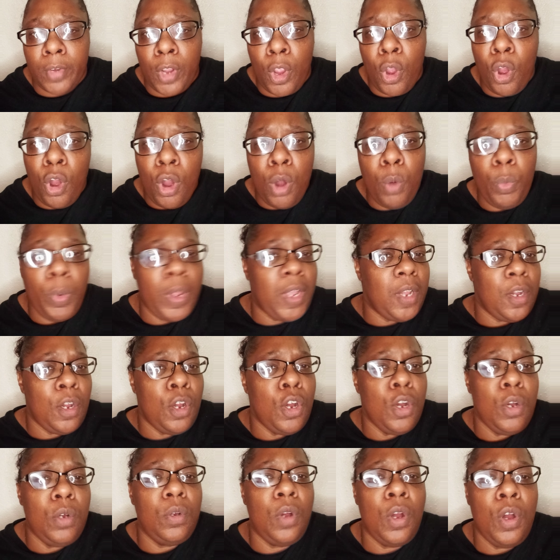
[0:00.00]

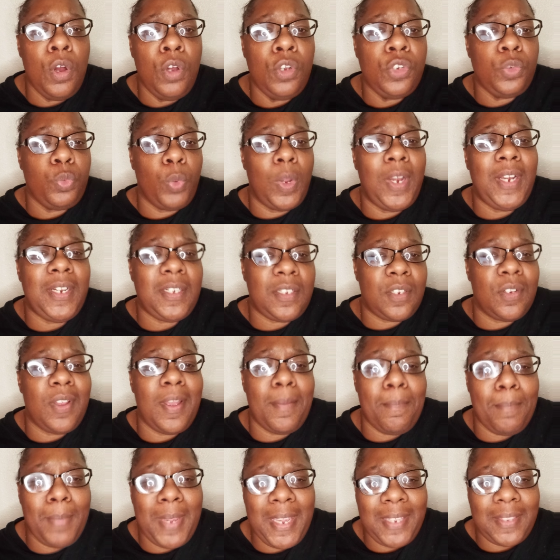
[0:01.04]
Who's willing to
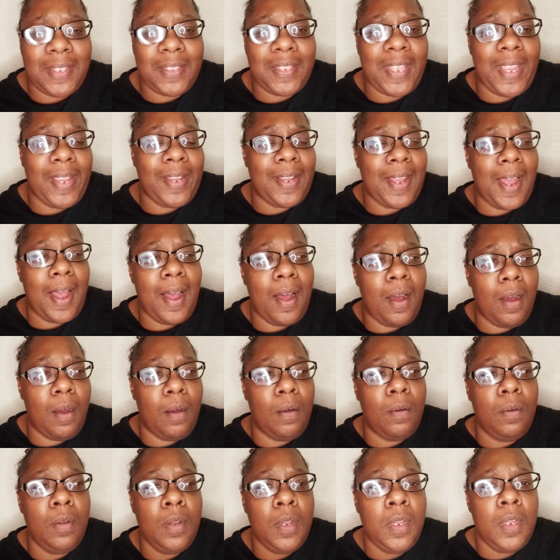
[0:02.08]
admit that they
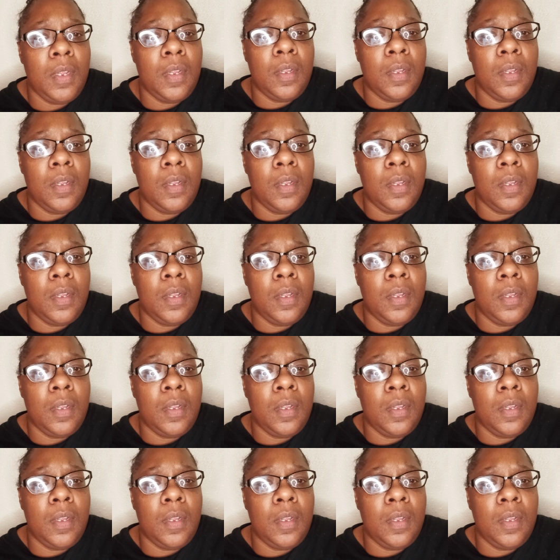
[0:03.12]
call